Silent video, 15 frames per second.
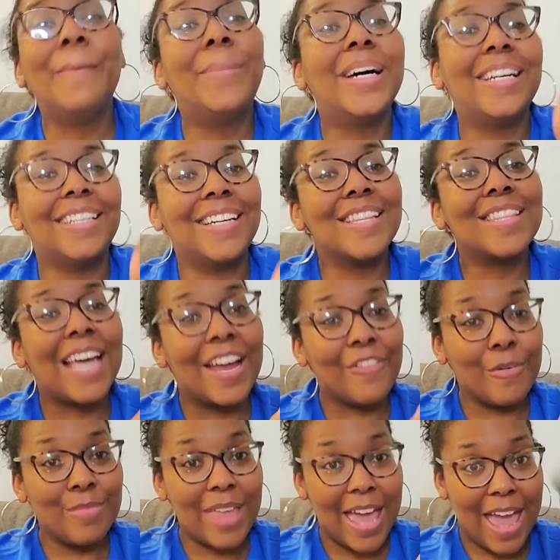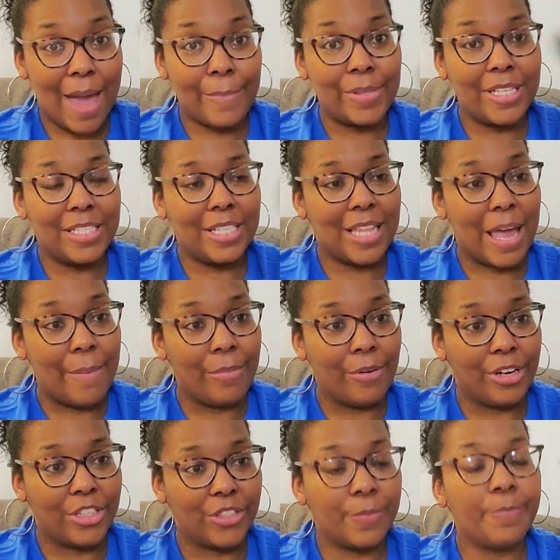but aside from that happening to that
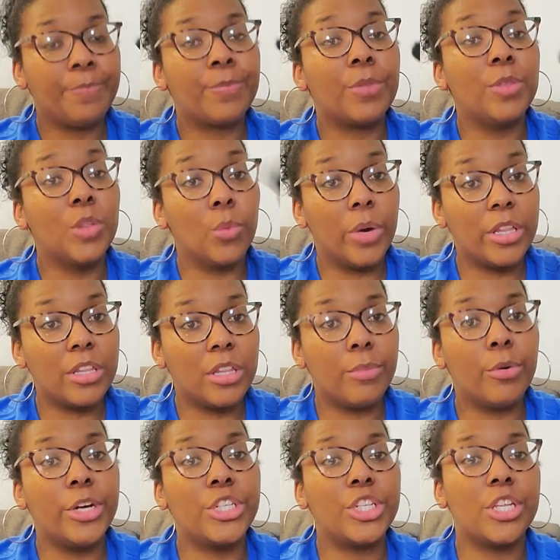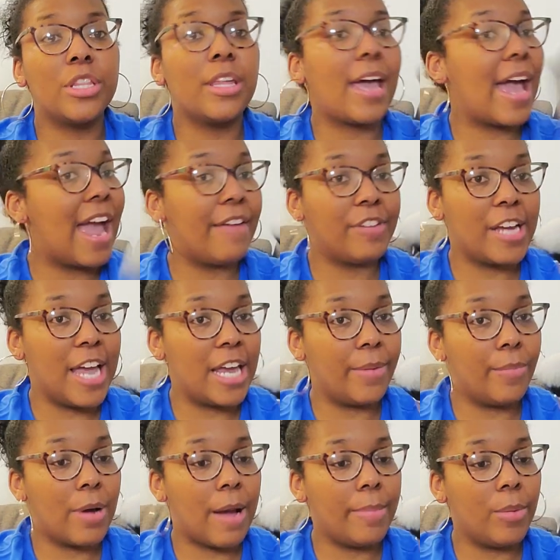brush, the rest of the brushes I have not had a
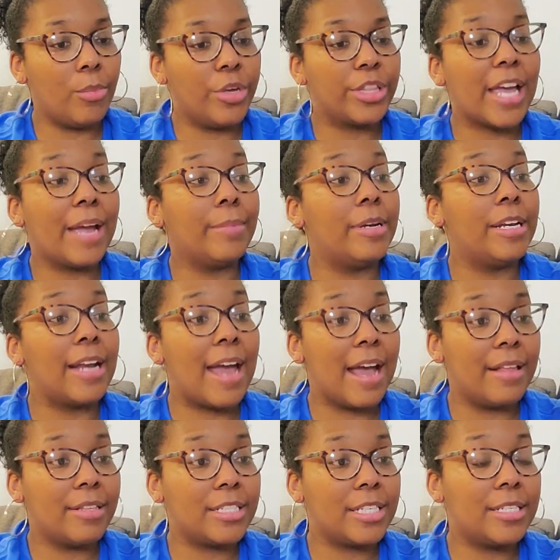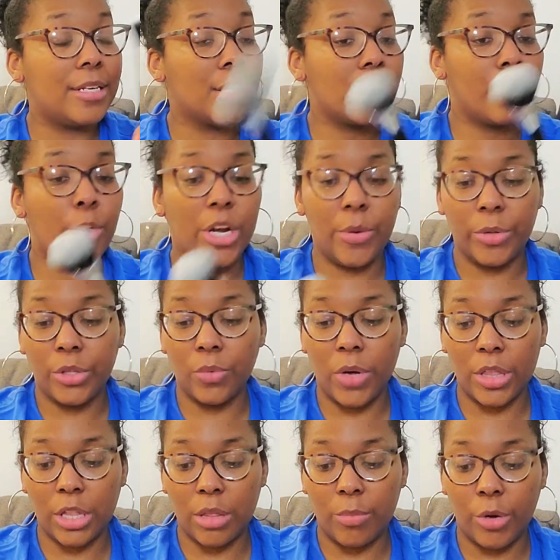problem with. I'm not disappointed with the
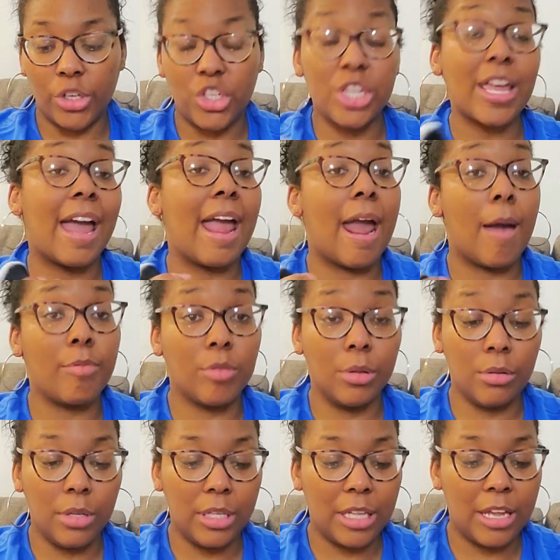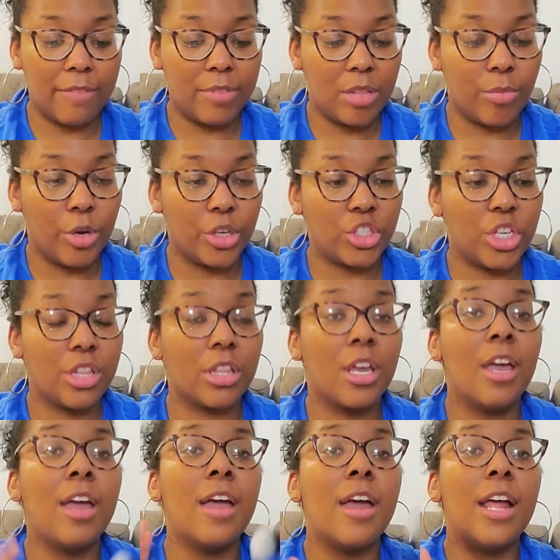rest of the brushes. I absolutely love these brushes.
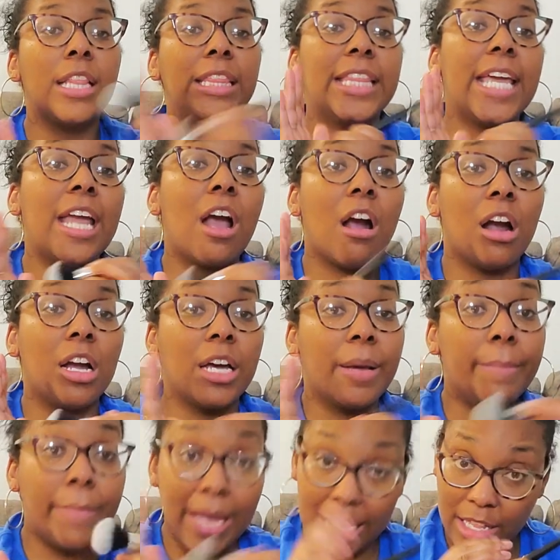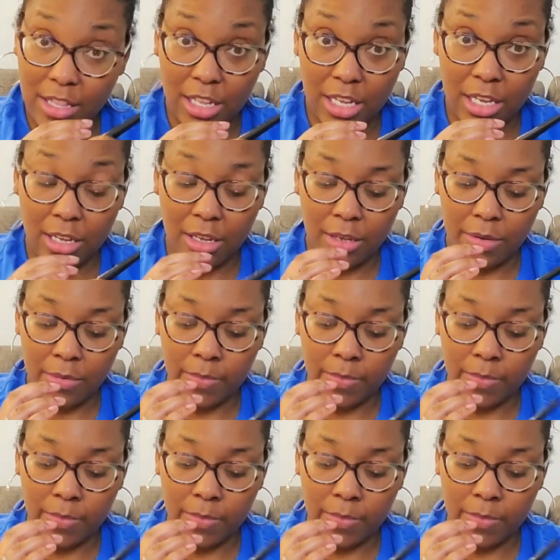They are amazing.